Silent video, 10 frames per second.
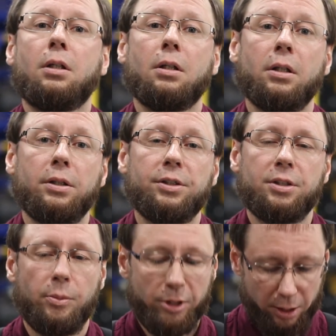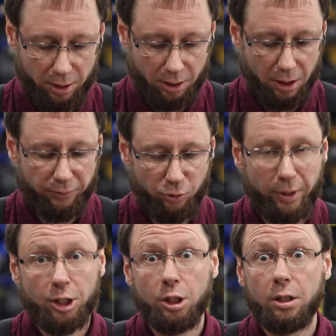And some of this
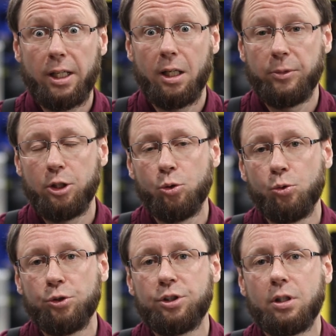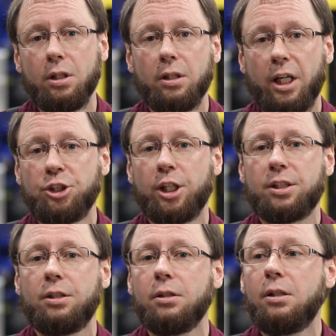information can be used and
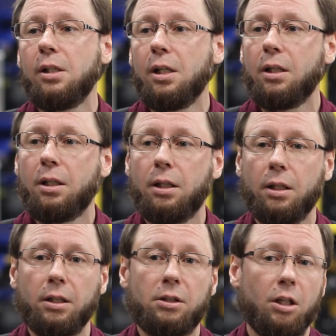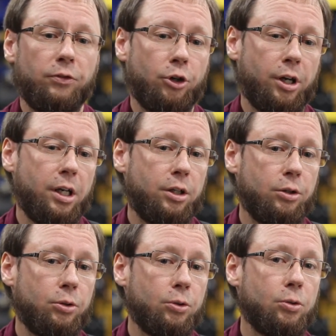digested and converted
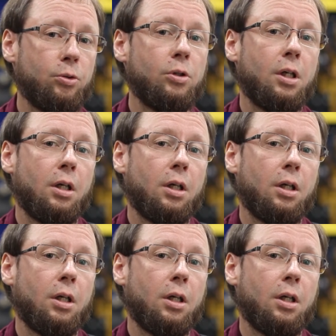into